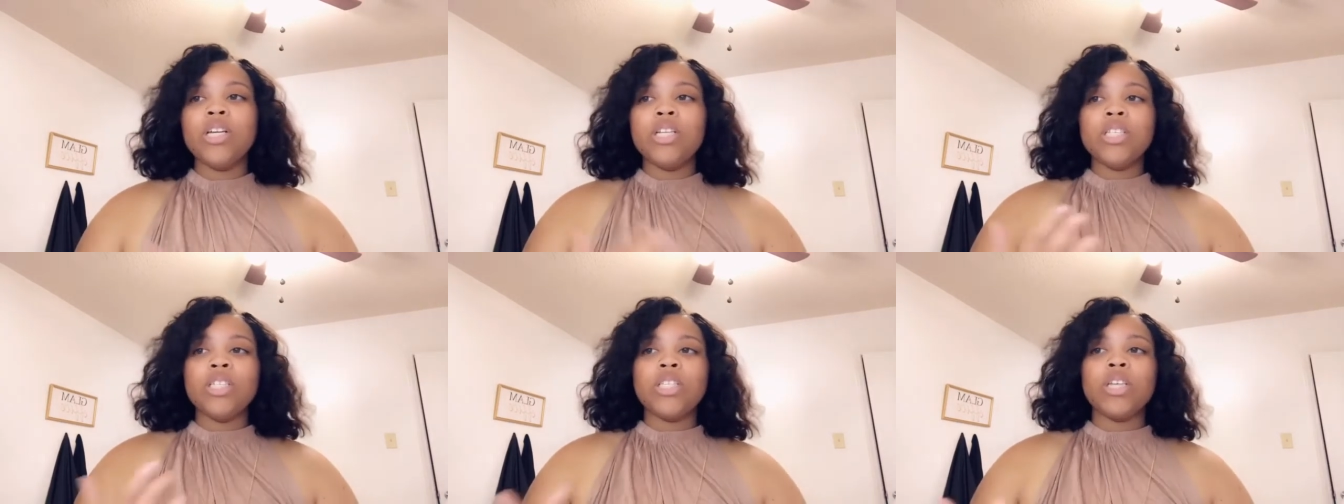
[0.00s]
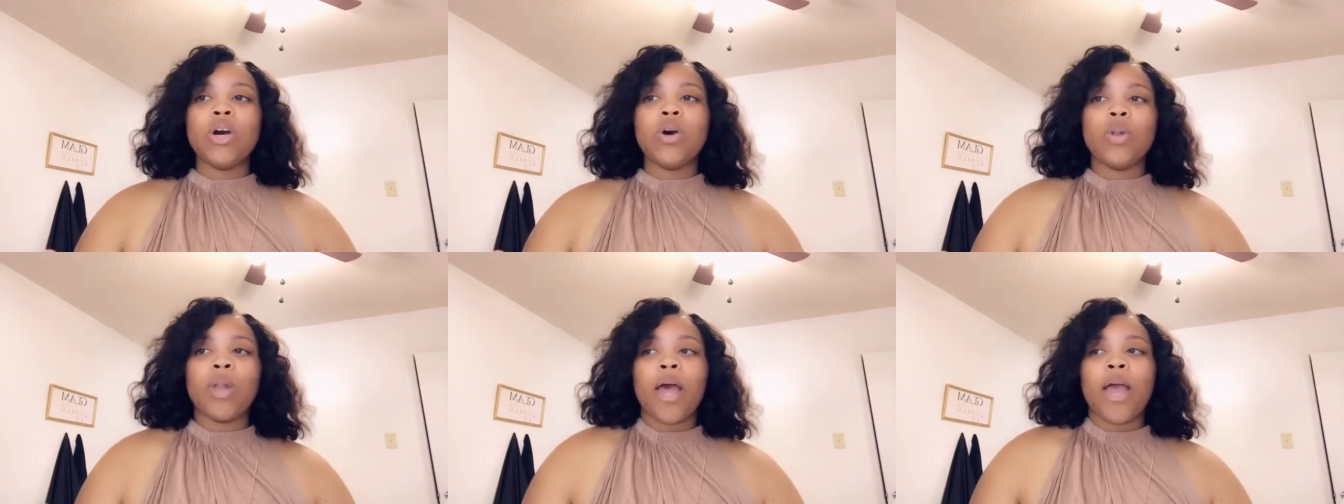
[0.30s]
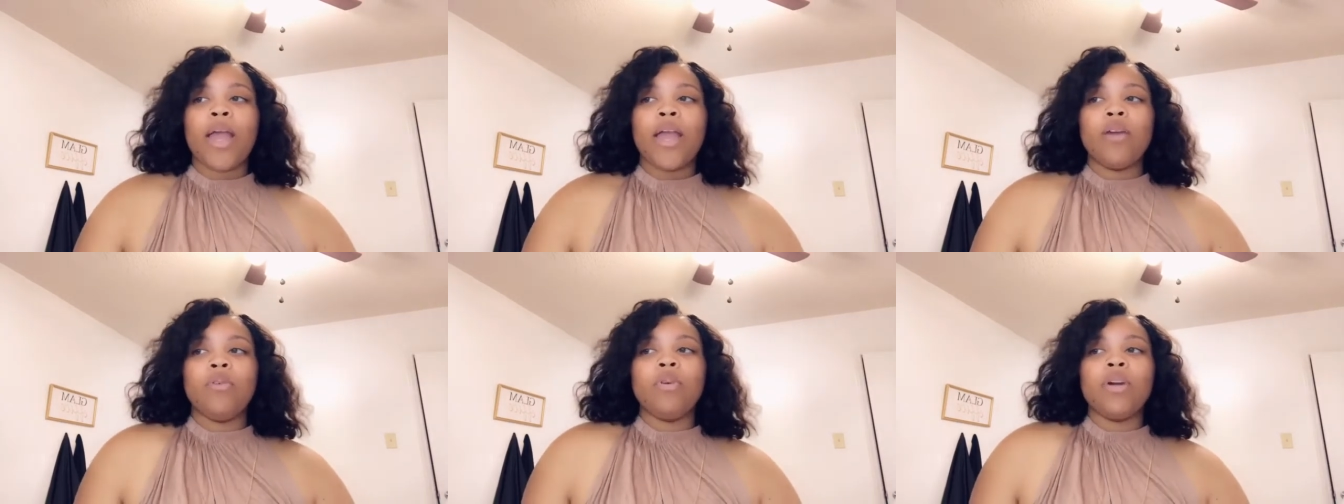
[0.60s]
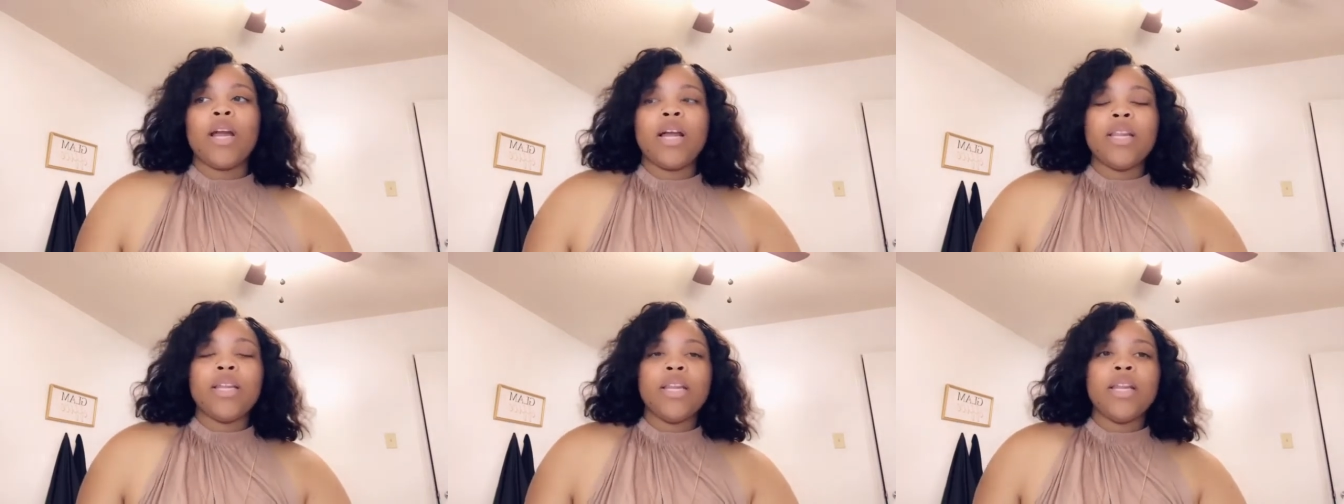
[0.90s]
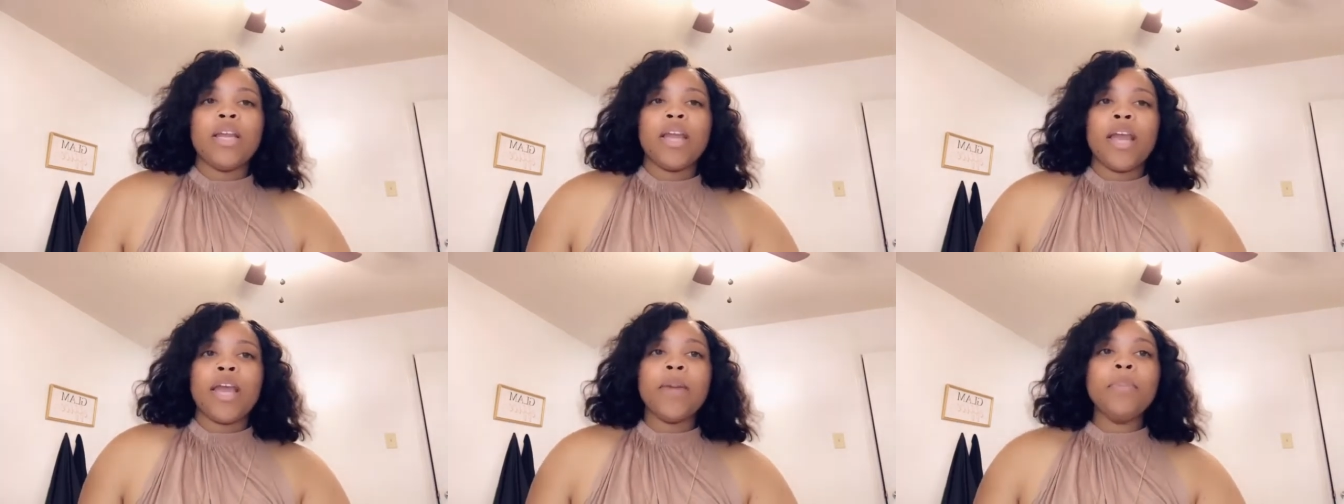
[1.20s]
So what I did
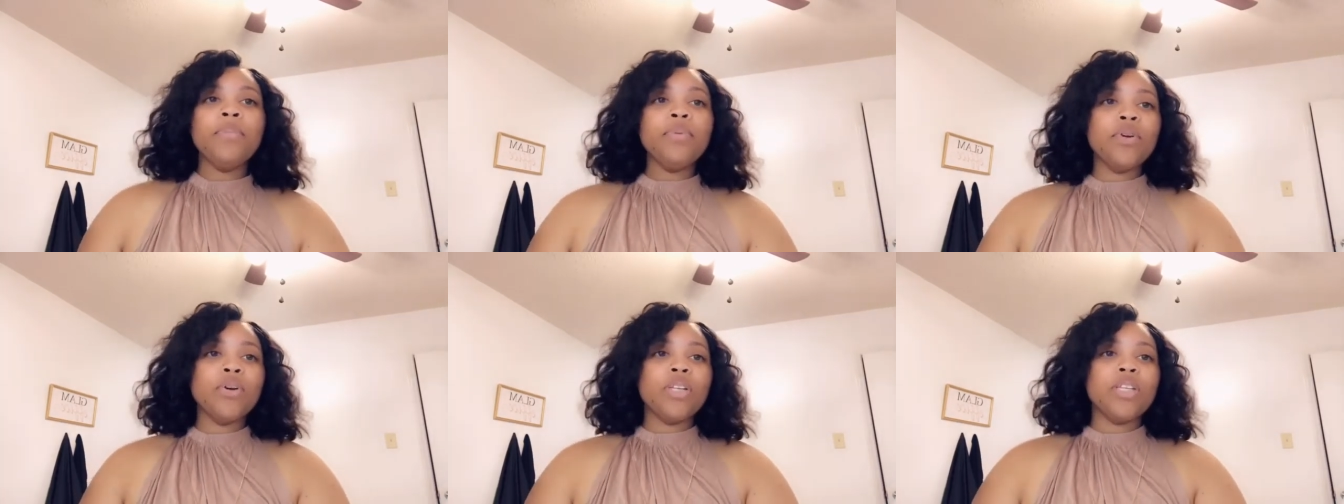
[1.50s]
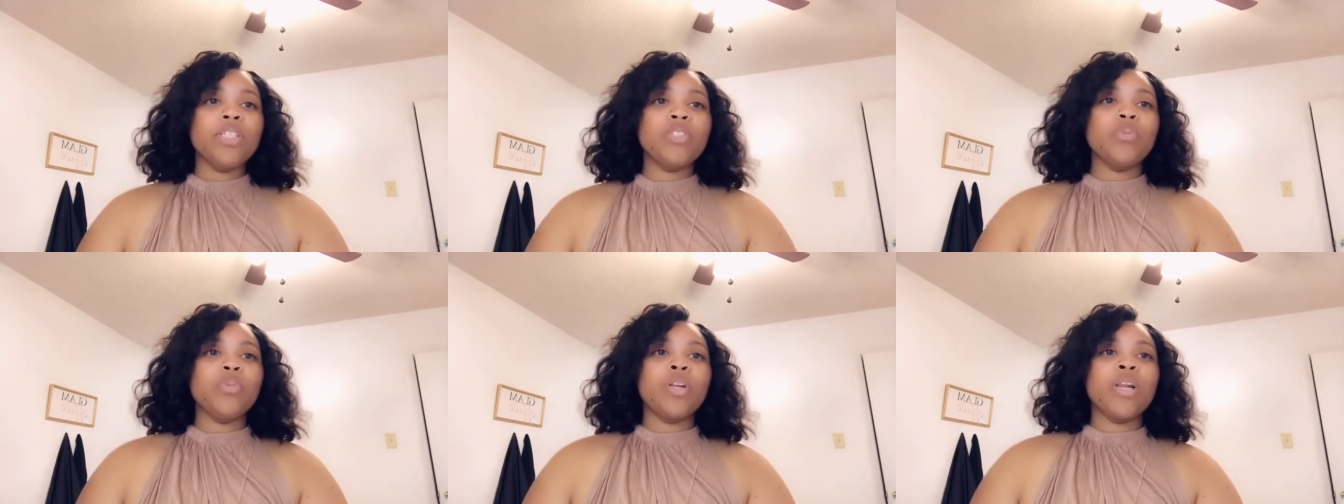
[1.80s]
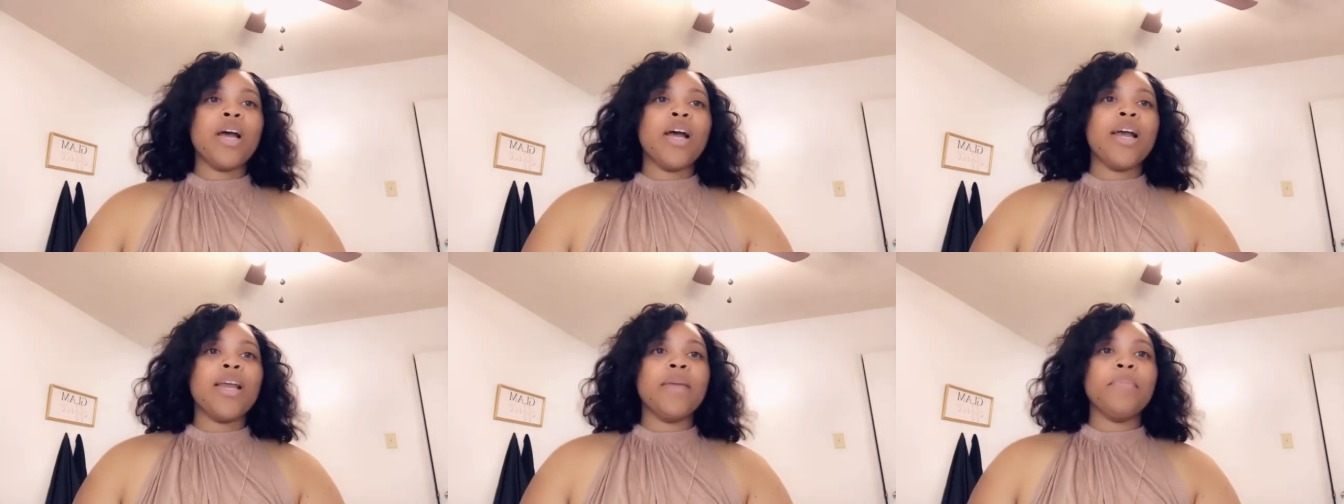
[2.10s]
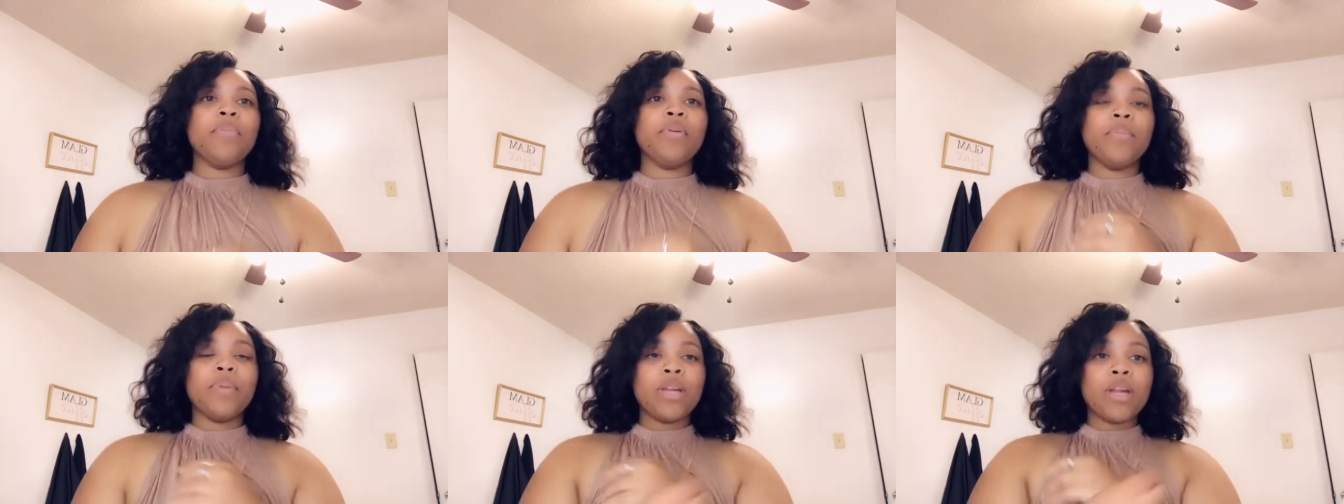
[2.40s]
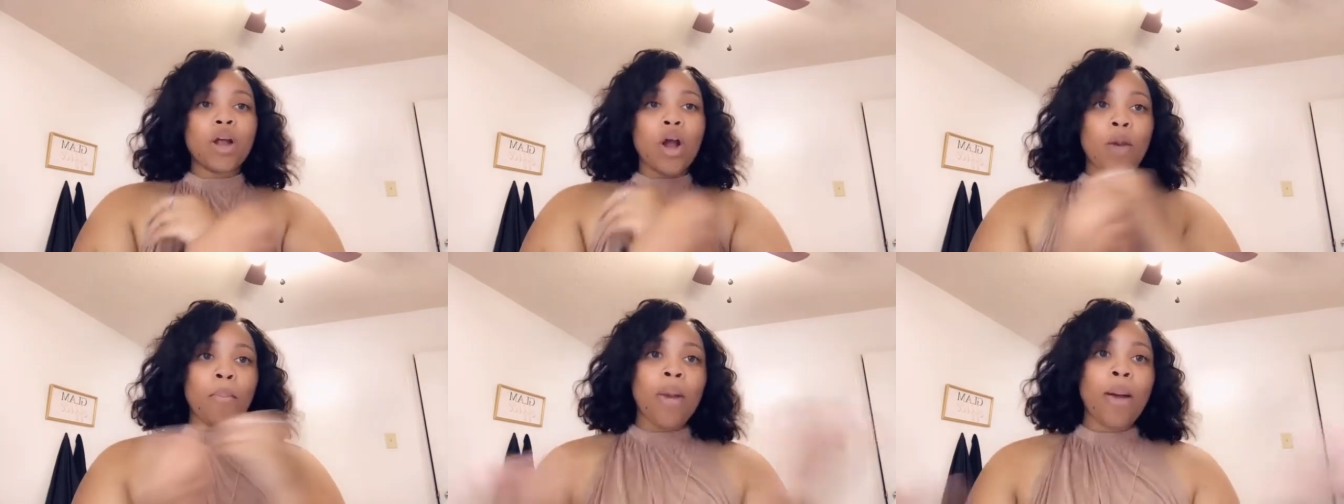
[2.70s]
in April is when I
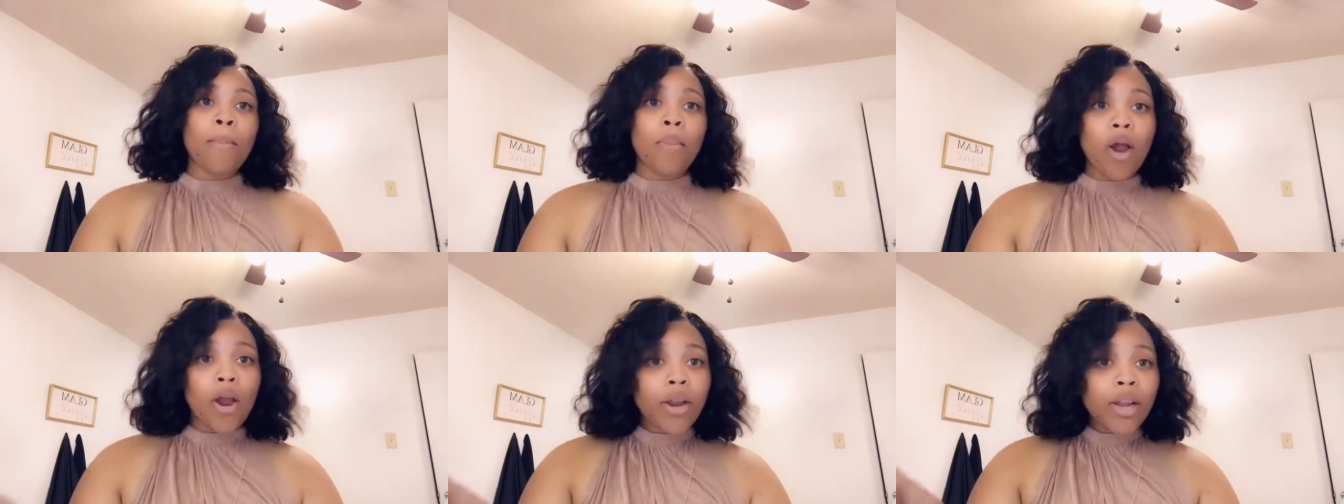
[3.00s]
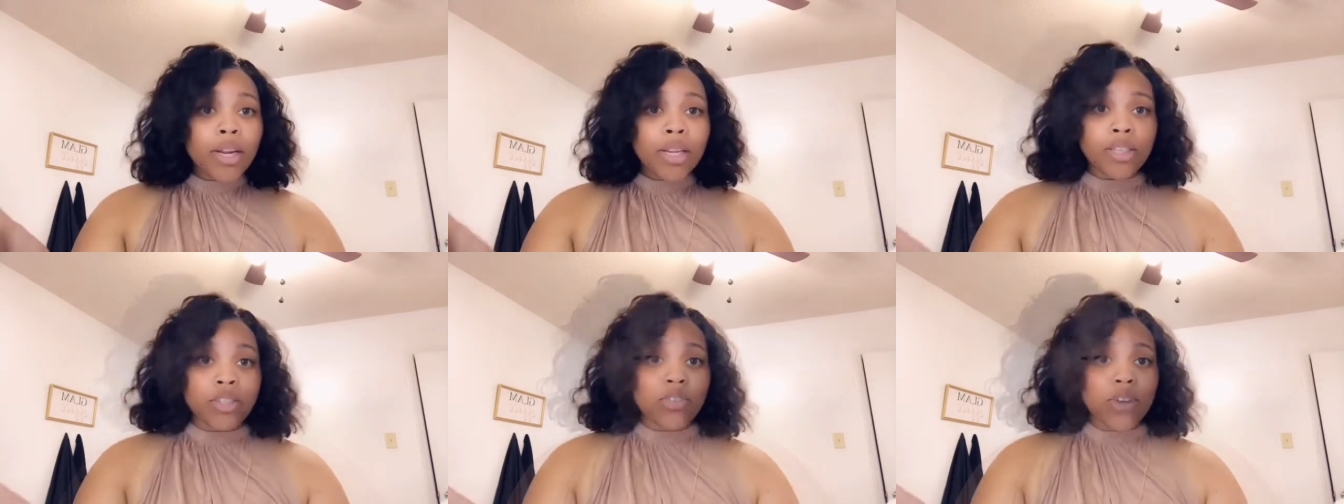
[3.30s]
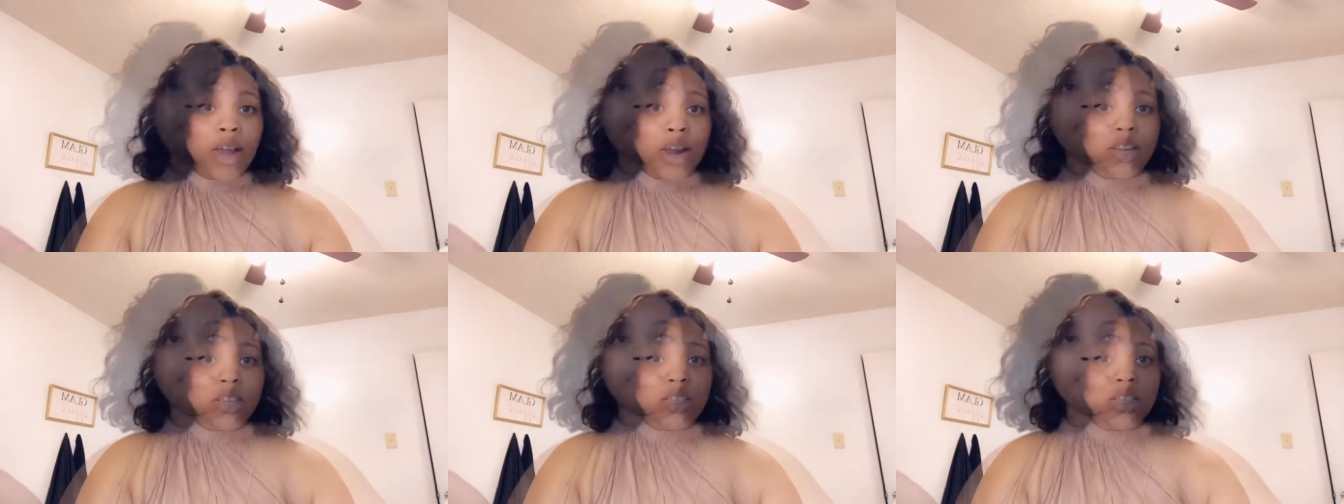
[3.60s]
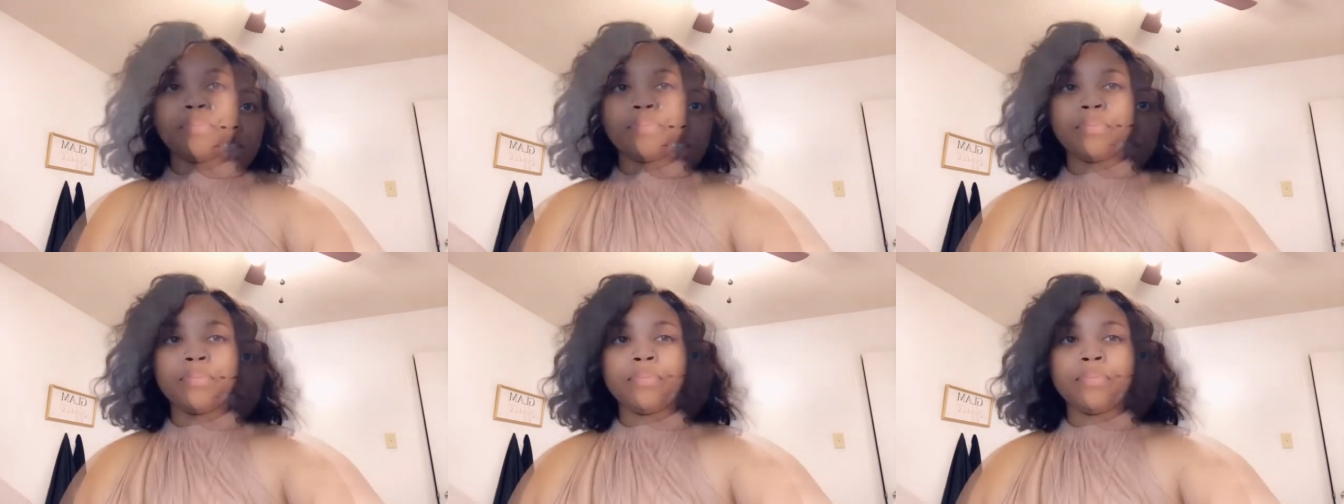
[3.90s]
implemented all my marketing strategies.